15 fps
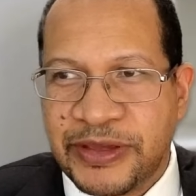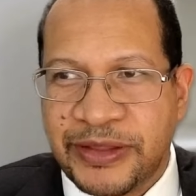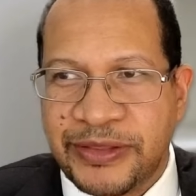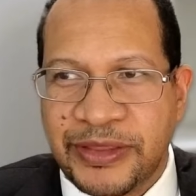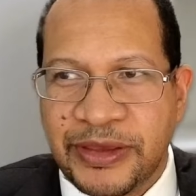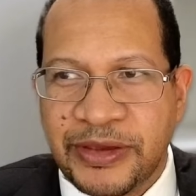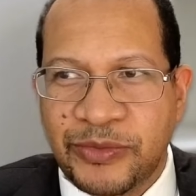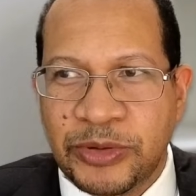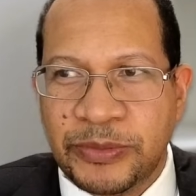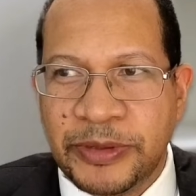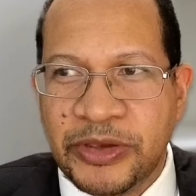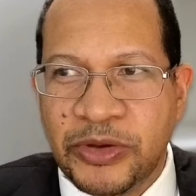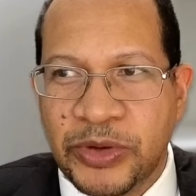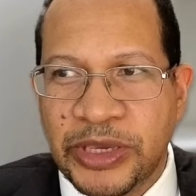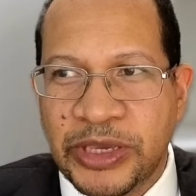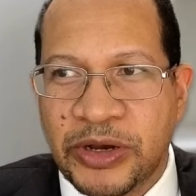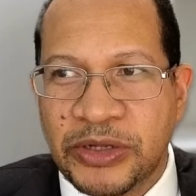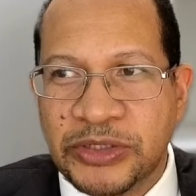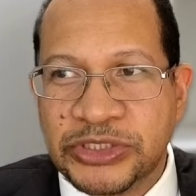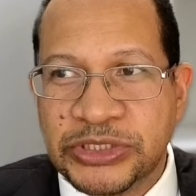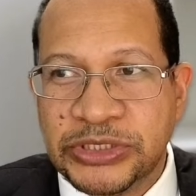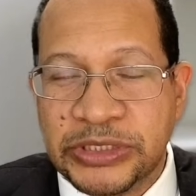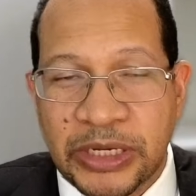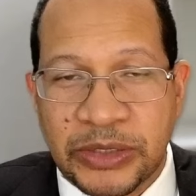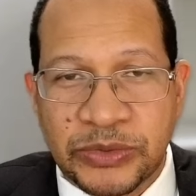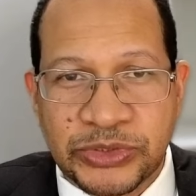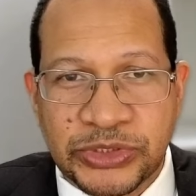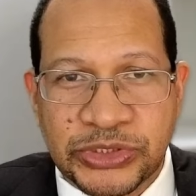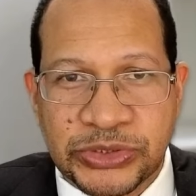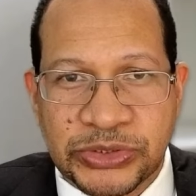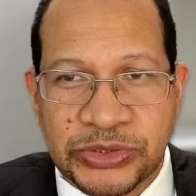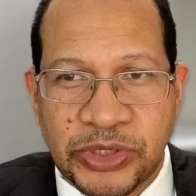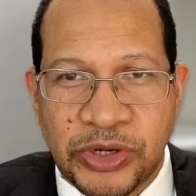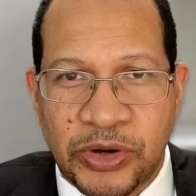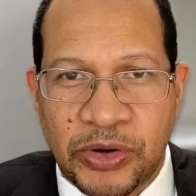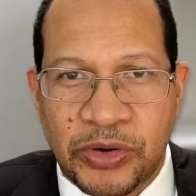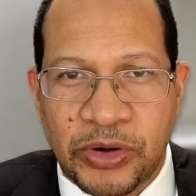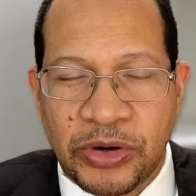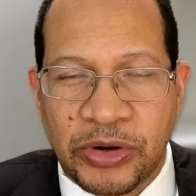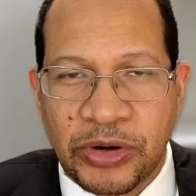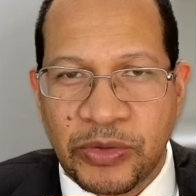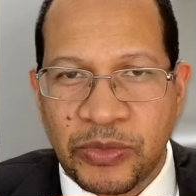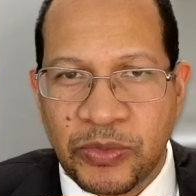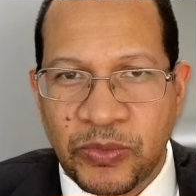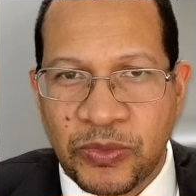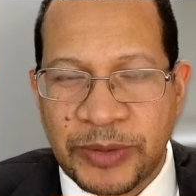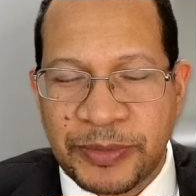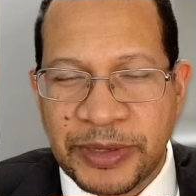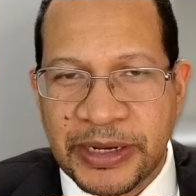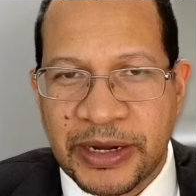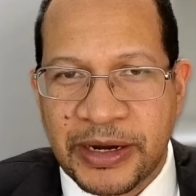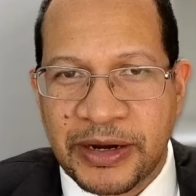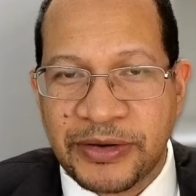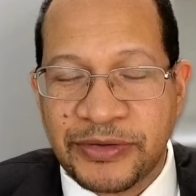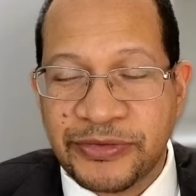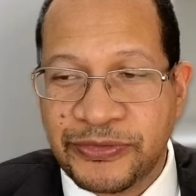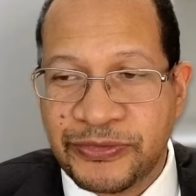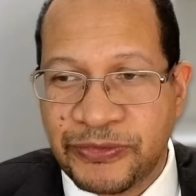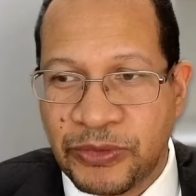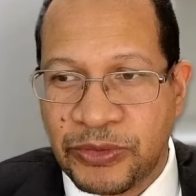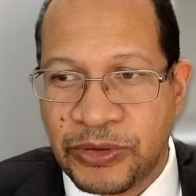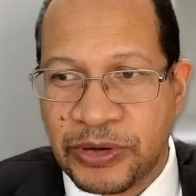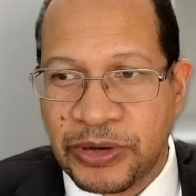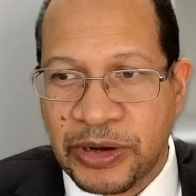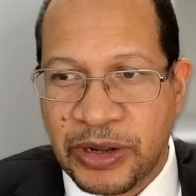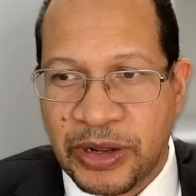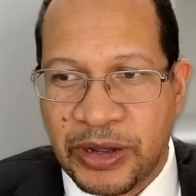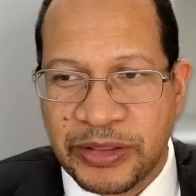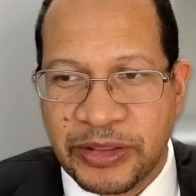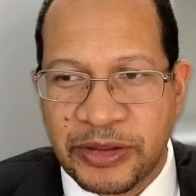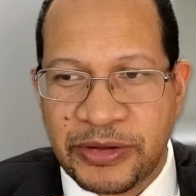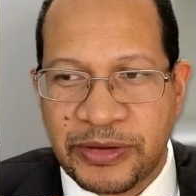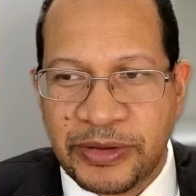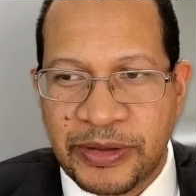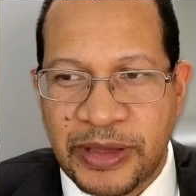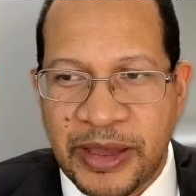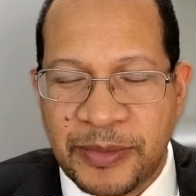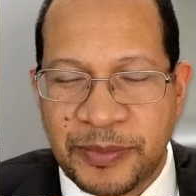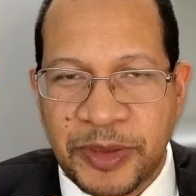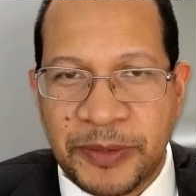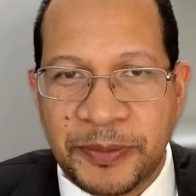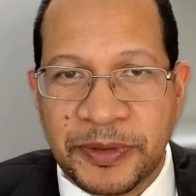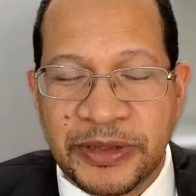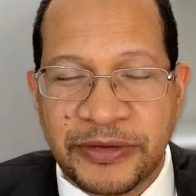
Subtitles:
I think we'll be going on now to our webinar for other people.